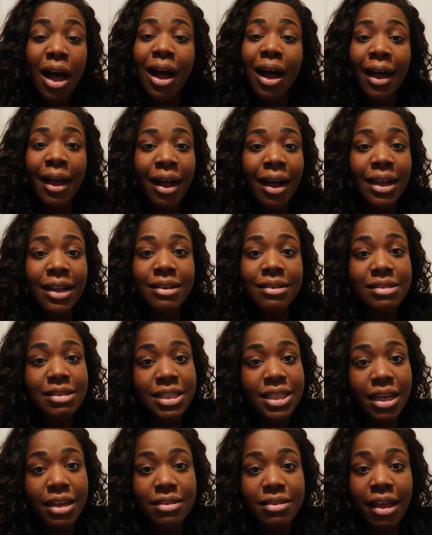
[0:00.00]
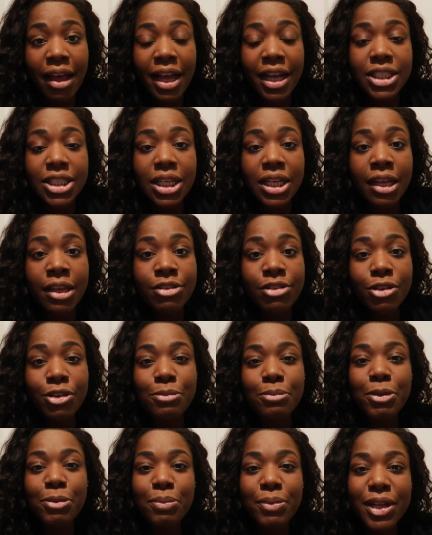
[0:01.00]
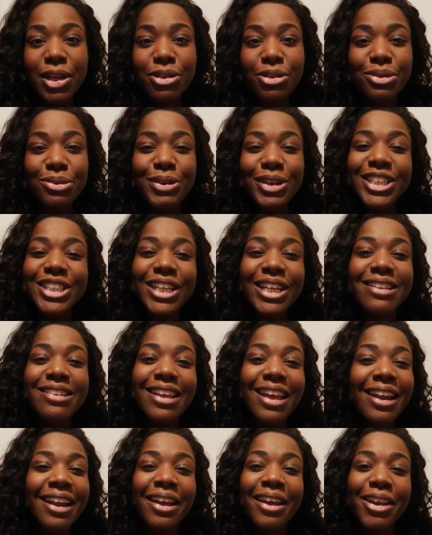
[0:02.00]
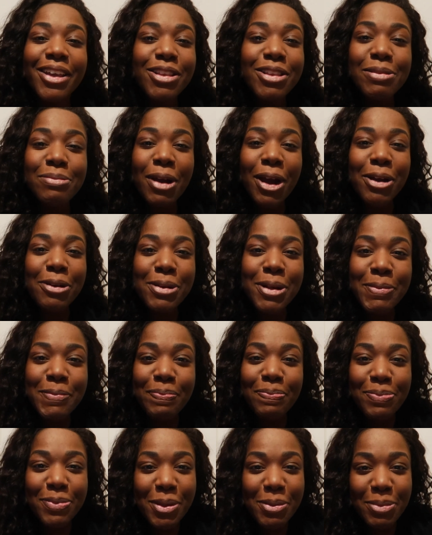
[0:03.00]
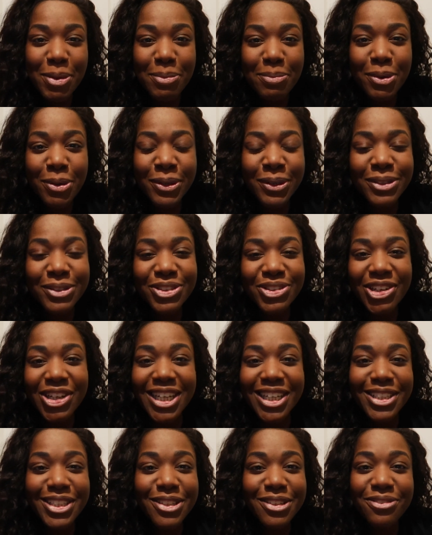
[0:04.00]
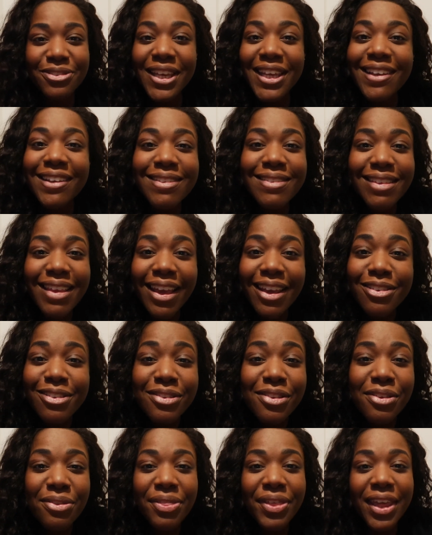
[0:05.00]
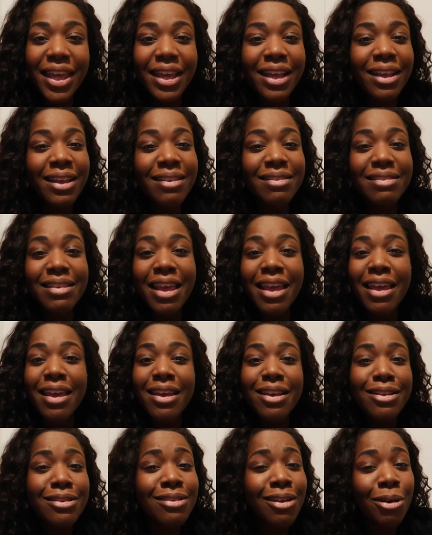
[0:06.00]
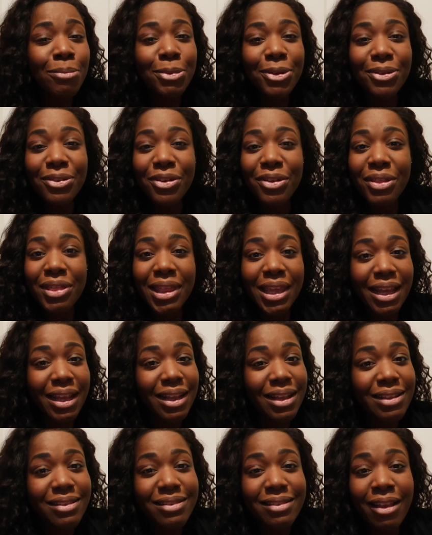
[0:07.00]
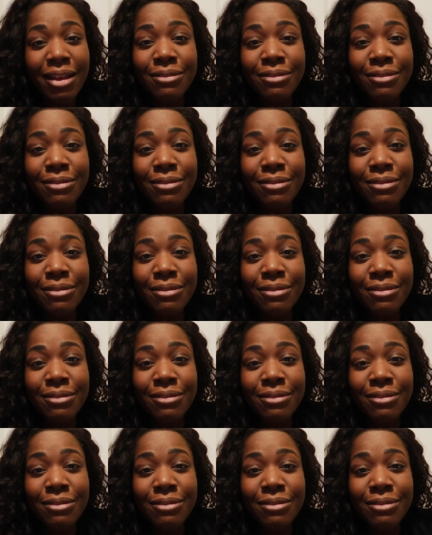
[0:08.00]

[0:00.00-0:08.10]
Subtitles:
I highly suggest that actually as human beings we just kind of like experiment a bit more, try new things, taste new things, sample new things.